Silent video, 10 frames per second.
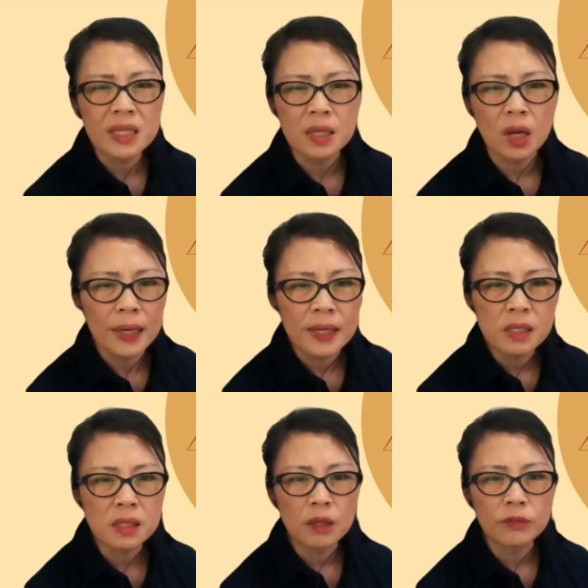
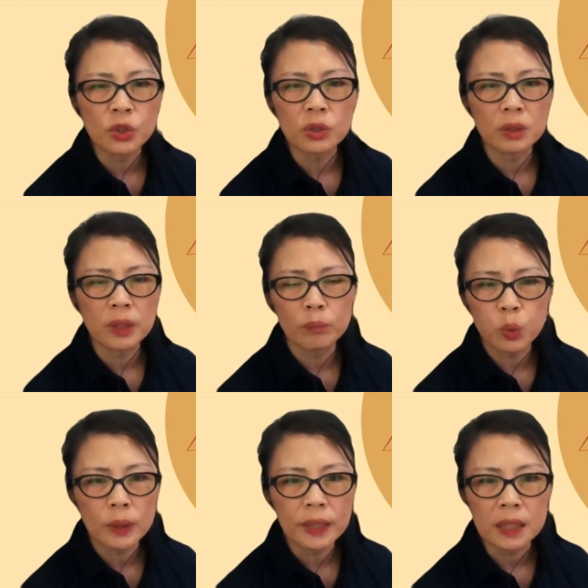size of your
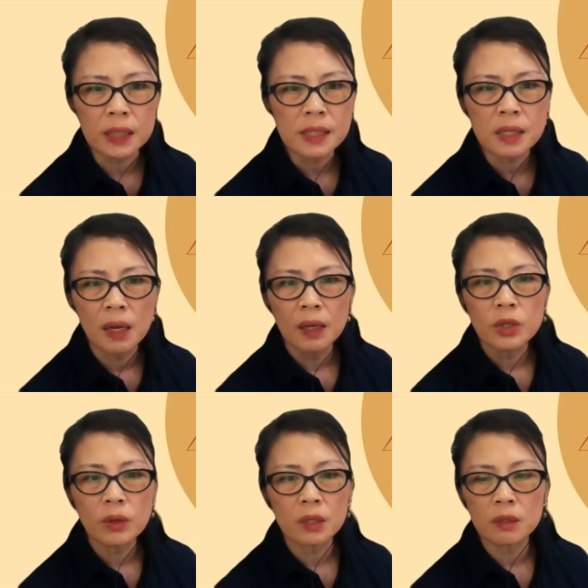employees,
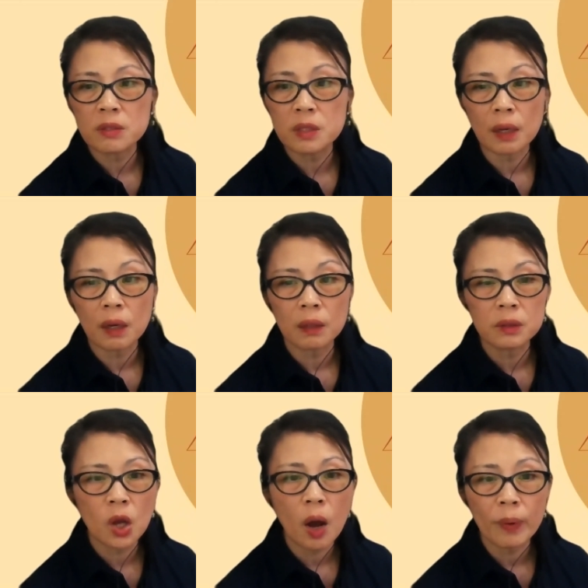you can use a
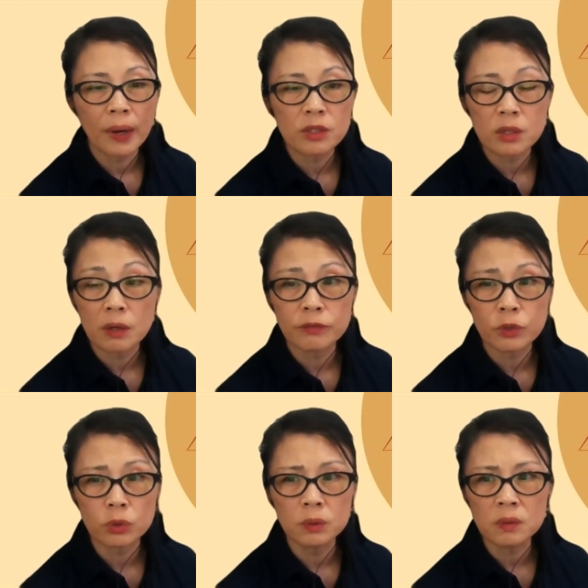combination of
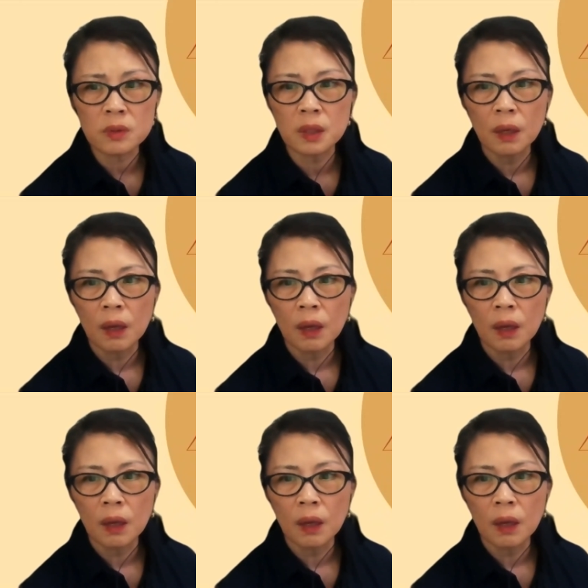tools.